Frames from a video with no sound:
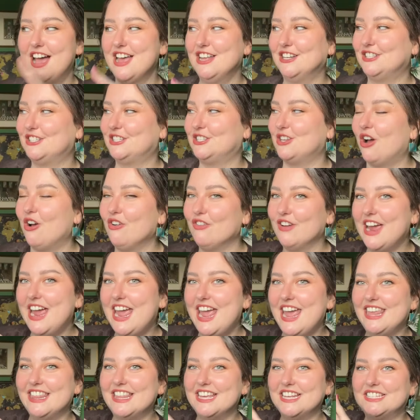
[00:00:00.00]

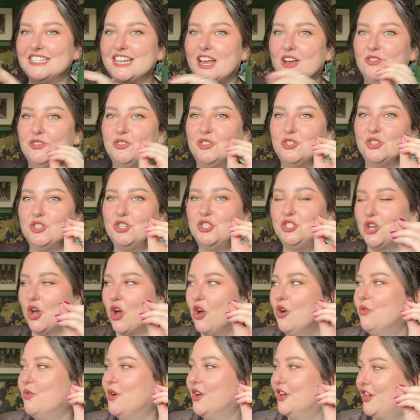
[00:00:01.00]
Sorry, this sounds
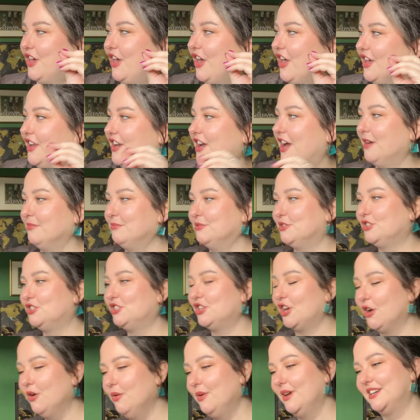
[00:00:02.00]
so good. I'm
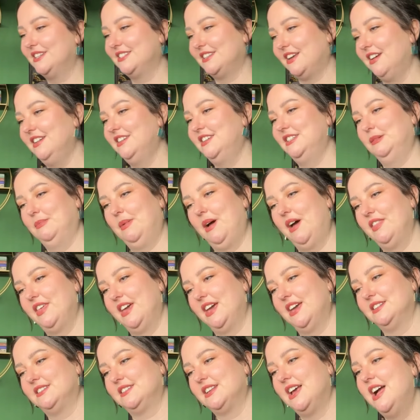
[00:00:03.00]
so excited about
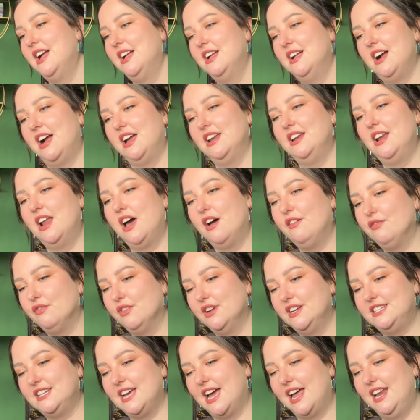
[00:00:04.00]
this. I love
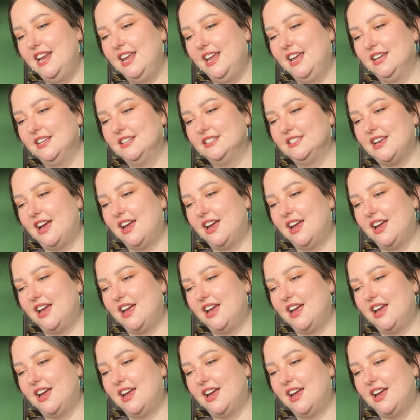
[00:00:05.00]
retellings.